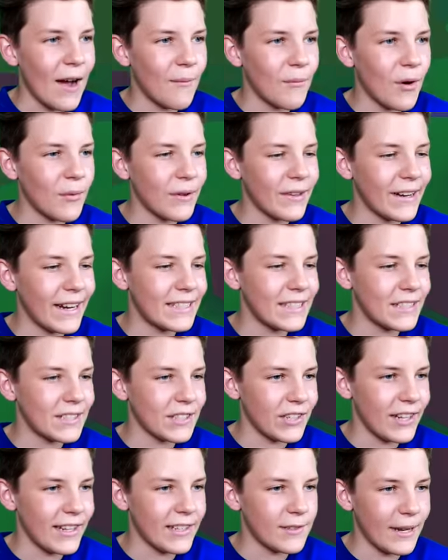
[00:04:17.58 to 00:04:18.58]
and what we need to
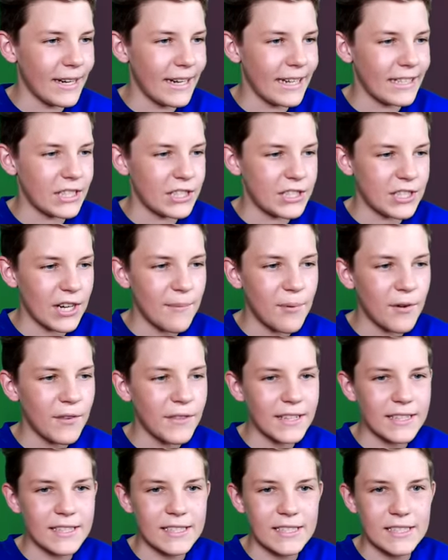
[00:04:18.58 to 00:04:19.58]
do is we need to jump
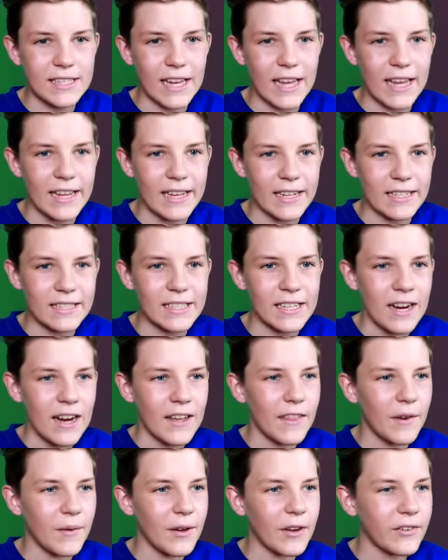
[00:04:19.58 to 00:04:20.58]
on this seat,
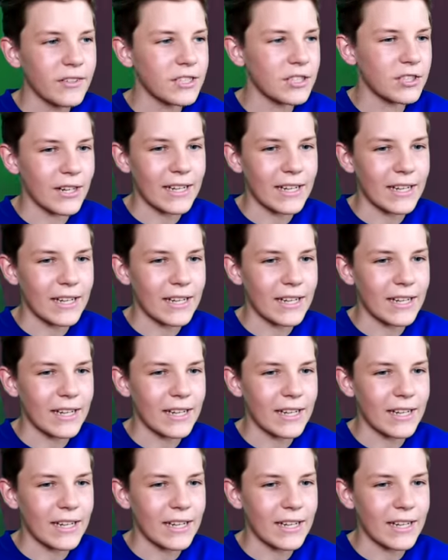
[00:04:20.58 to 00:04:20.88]
then we're going to